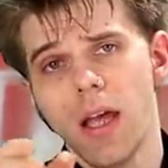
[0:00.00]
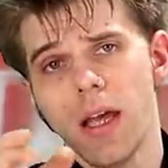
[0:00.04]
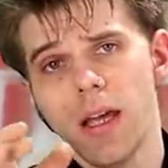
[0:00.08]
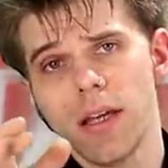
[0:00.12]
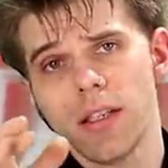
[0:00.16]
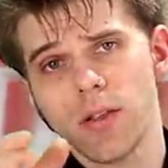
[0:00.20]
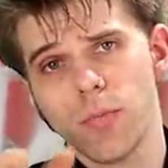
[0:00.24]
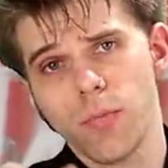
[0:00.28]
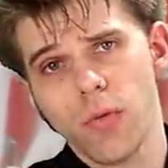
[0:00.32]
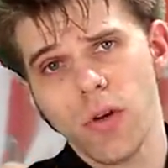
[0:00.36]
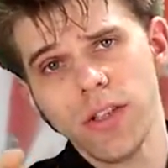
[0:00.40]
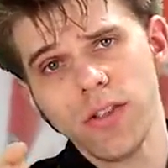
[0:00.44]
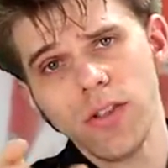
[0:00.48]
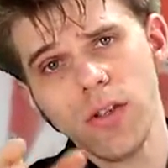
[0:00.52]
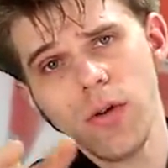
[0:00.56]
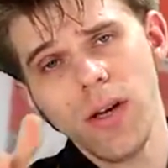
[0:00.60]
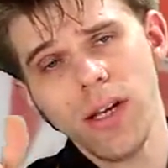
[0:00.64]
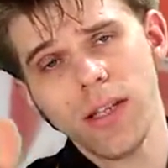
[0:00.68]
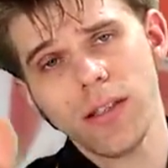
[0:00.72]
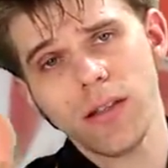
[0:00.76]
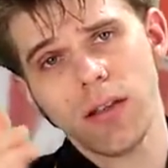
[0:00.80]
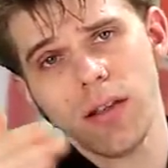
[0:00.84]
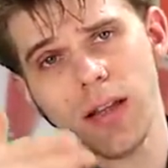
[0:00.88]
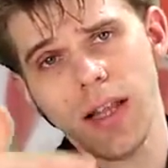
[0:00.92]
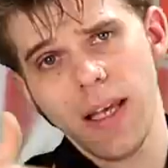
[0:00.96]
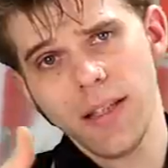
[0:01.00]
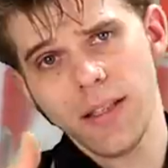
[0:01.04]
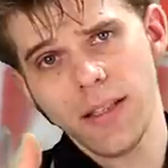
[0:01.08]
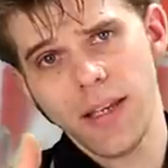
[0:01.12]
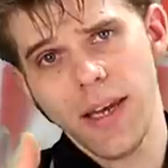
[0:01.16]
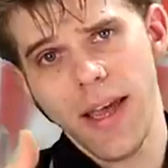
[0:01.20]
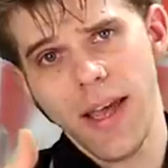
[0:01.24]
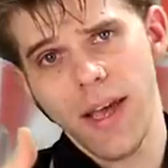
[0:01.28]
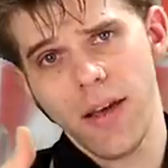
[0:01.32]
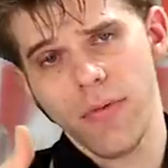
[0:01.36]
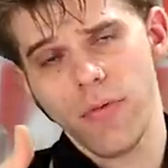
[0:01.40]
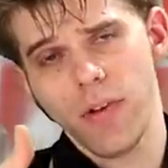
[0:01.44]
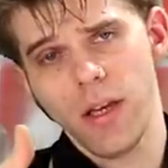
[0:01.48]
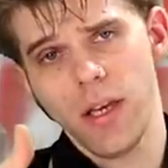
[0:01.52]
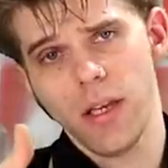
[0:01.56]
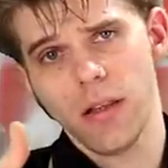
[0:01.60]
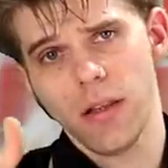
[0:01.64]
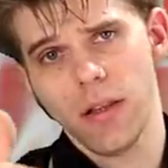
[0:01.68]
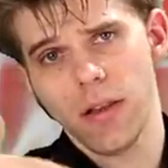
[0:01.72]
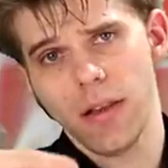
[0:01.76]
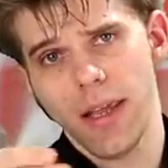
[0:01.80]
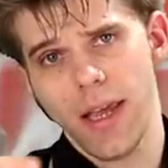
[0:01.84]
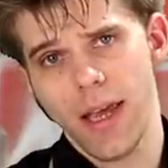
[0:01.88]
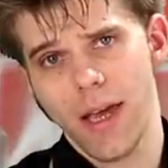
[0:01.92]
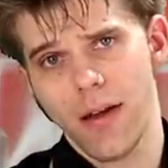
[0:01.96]
espresso has less caffeine
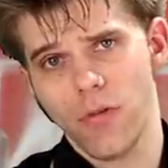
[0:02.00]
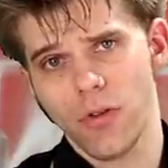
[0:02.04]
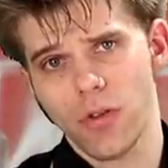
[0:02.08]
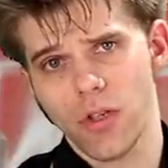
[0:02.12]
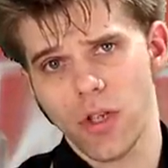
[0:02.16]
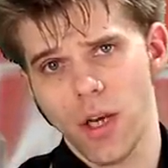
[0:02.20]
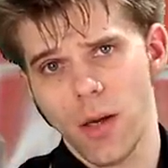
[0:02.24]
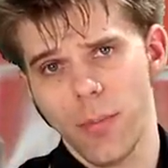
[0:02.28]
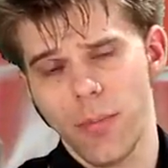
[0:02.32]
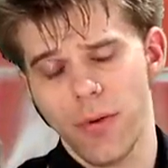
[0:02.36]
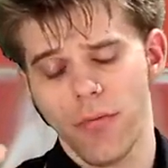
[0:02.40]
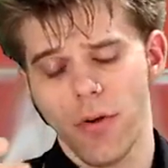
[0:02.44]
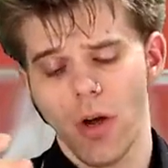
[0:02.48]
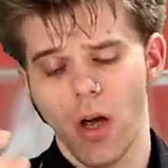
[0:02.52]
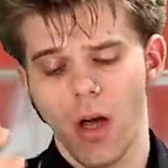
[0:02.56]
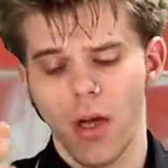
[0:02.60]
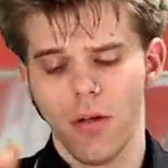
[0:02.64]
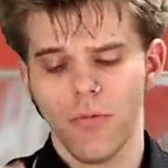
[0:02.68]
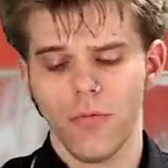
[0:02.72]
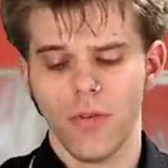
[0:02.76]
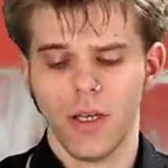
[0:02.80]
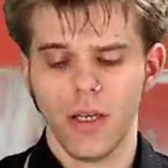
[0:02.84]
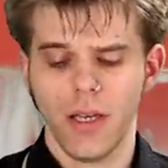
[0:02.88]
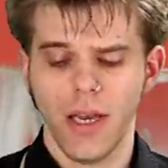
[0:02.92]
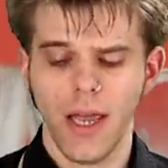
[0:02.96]
than the average cup of coffee.